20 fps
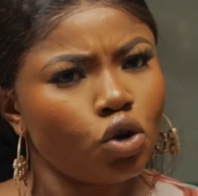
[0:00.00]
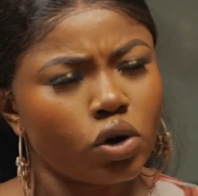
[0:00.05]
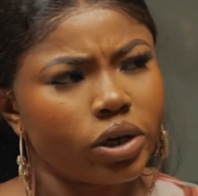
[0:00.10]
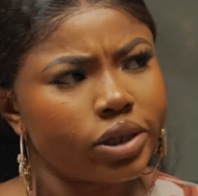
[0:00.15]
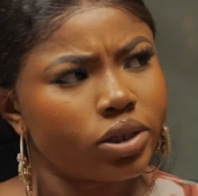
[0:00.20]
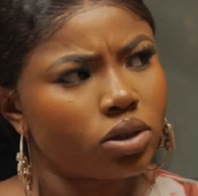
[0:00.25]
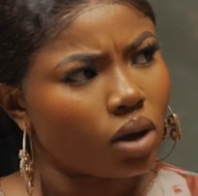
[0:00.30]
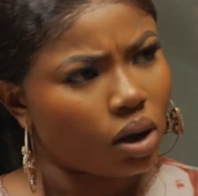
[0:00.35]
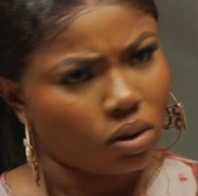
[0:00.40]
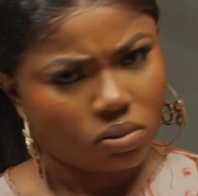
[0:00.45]

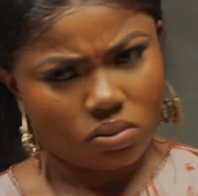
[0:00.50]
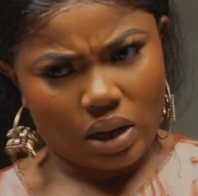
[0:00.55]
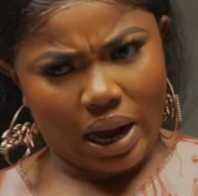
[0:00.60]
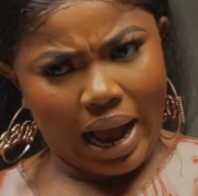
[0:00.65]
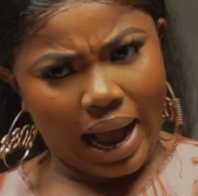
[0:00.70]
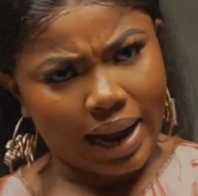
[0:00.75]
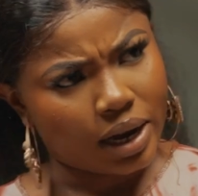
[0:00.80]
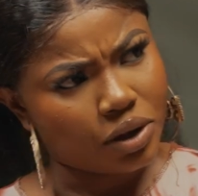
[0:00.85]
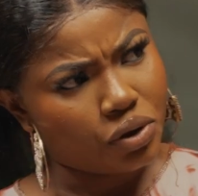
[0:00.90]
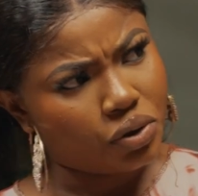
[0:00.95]
No,
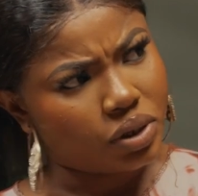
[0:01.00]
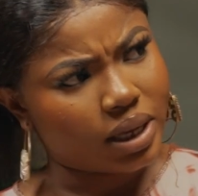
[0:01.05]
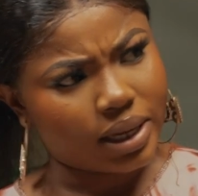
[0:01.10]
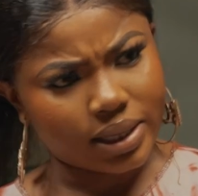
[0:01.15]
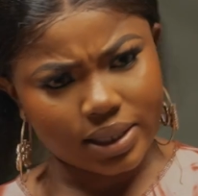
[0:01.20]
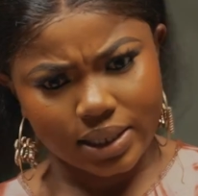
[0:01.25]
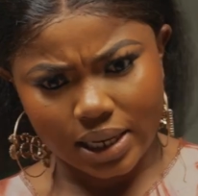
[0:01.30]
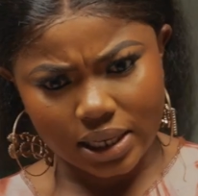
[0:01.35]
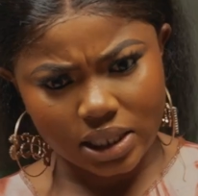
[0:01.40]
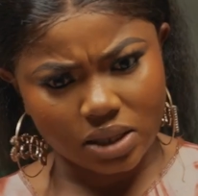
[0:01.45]
how can you
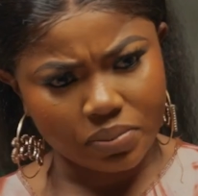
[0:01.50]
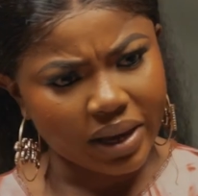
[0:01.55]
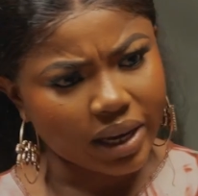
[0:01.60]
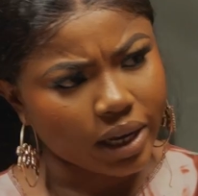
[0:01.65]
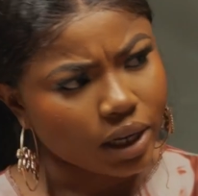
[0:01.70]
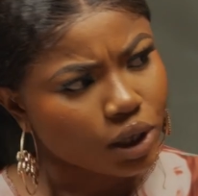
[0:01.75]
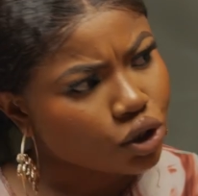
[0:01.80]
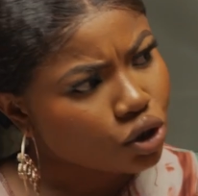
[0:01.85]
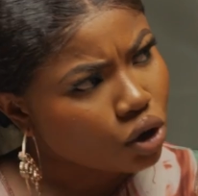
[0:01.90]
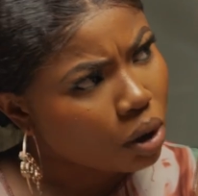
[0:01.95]
skit
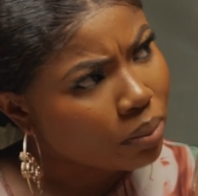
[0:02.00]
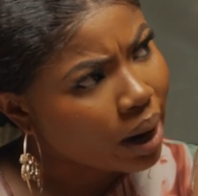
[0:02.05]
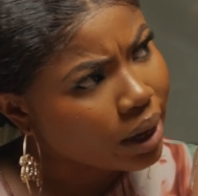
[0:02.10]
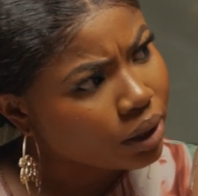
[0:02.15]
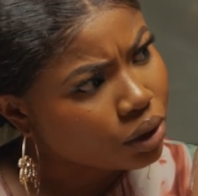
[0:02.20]
making is not